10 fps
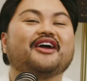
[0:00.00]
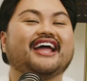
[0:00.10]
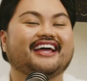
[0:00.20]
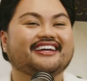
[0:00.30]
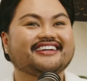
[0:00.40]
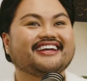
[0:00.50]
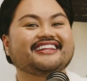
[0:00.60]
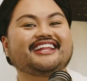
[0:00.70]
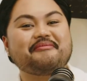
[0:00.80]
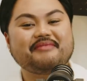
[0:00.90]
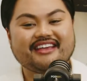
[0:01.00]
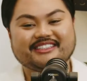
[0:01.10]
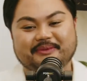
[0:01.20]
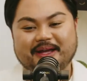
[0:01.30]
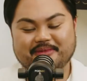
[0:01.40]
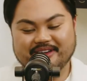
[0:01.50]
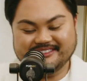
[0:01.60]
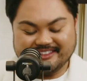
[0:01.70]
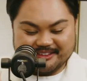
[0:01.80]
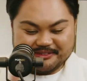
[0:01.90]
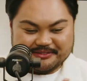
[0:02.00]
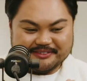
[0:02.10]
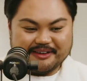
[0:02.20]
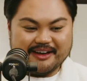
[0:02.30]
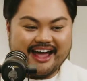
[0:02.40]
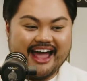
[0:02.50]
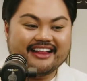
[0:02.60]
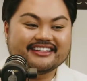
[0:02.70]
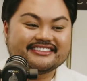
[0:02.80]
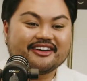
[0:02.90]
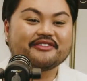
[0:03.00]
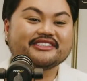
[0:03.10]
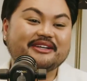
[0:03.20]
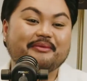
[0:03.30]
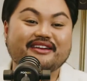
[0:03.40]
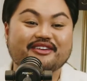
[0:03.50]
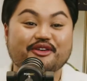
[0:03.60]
Okay, let me explain myself. Alison obviously went to